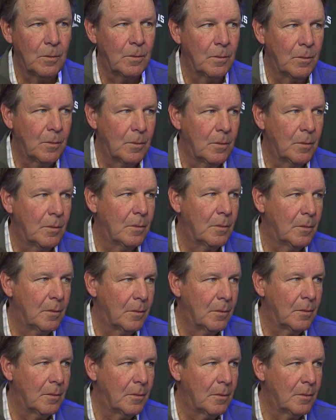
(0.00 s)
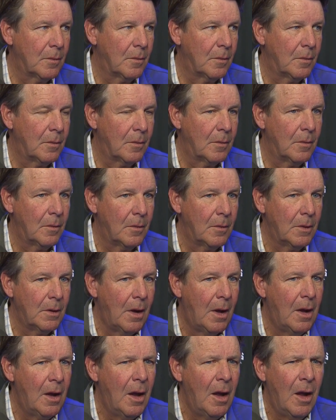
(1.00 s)
you have to be excited about today, right?
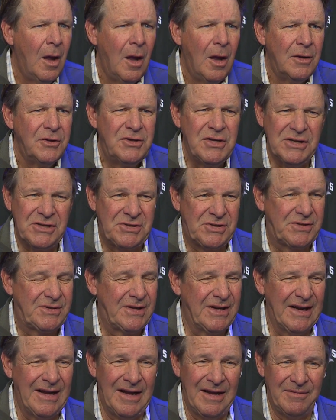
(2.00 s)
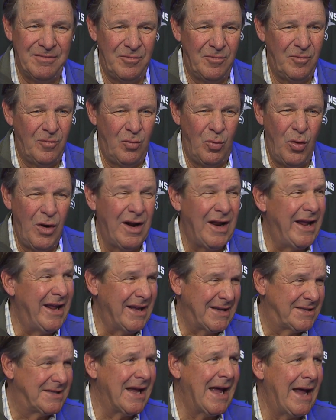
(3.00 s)
Just uh, really
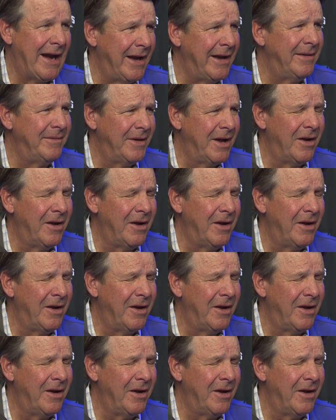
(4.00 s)
excited.